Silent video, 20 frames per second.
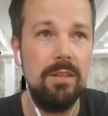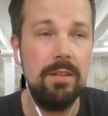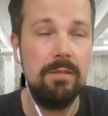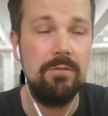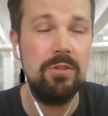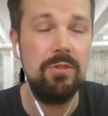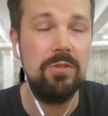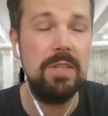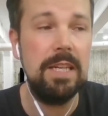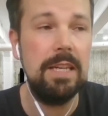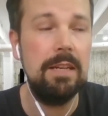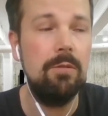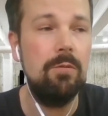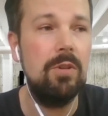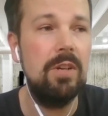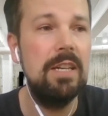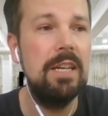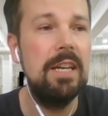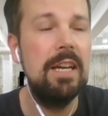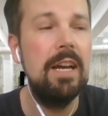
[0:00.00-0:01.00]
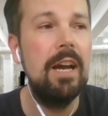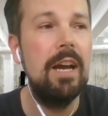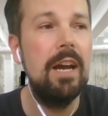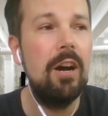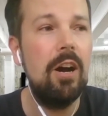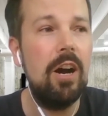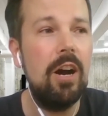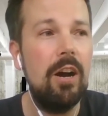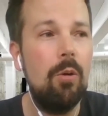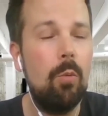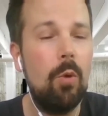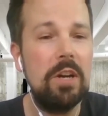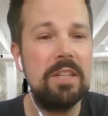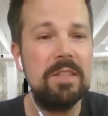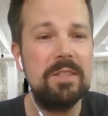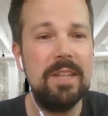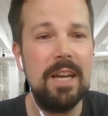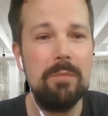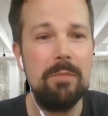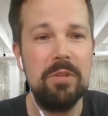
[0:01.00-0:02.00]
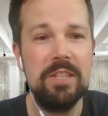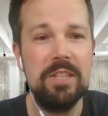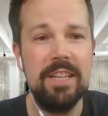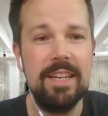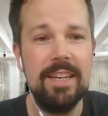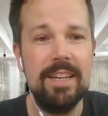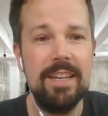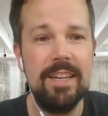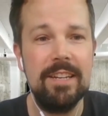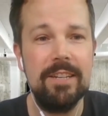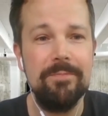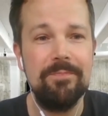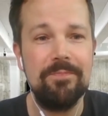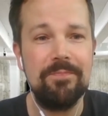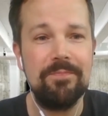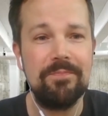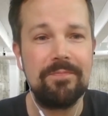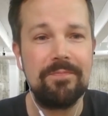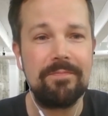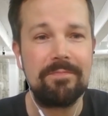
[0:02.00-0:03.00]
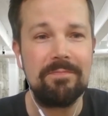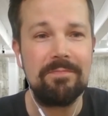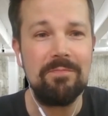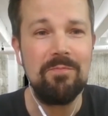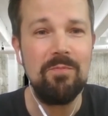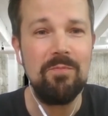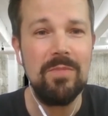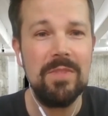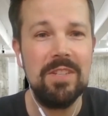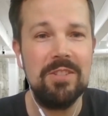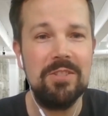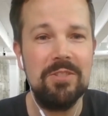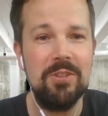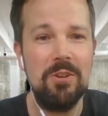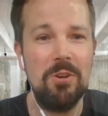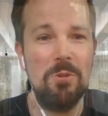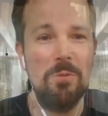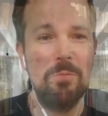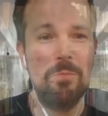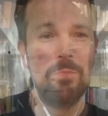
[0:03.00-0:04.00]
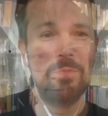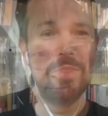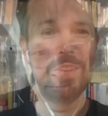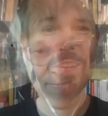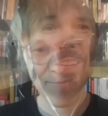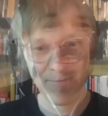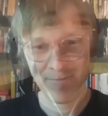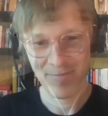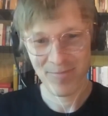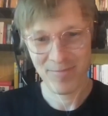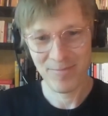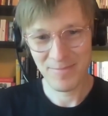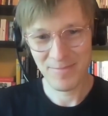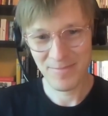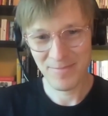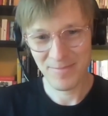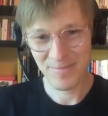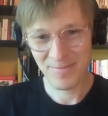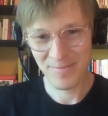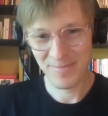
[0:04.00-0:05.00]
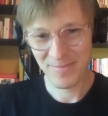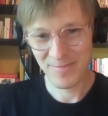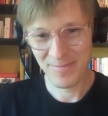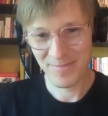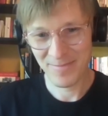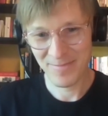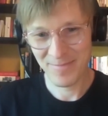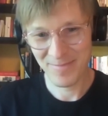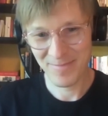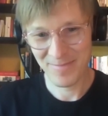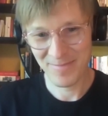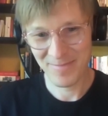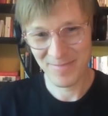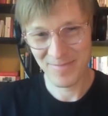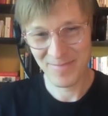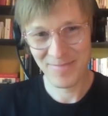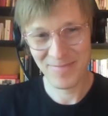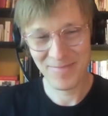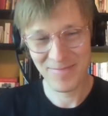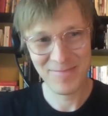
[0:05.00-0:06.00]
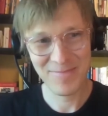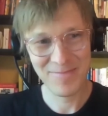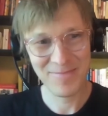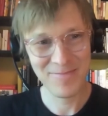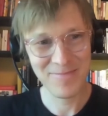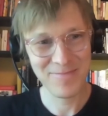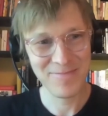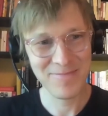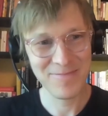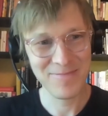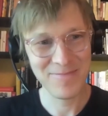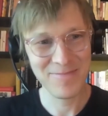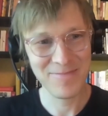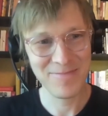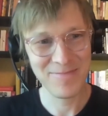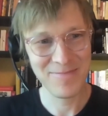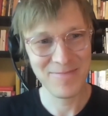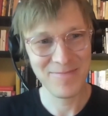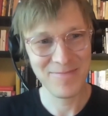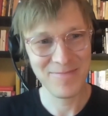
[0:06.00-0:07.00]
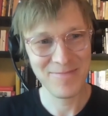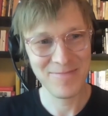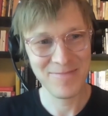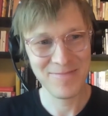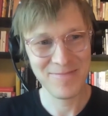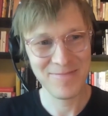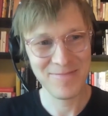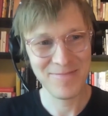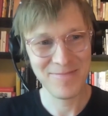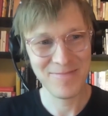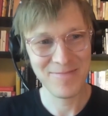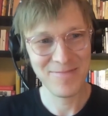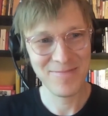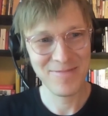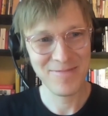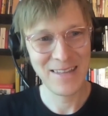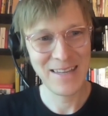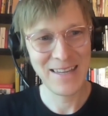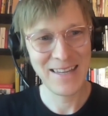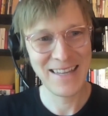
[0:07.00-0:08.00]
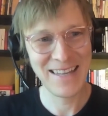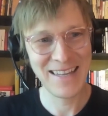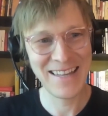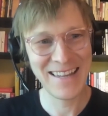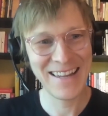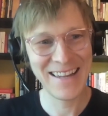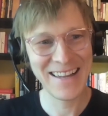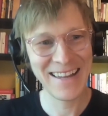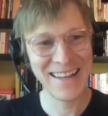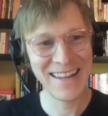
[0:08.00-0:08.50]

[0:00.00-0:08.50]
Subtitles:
seeing what is happening here. So, okay, Jyri, please, the floor is yours.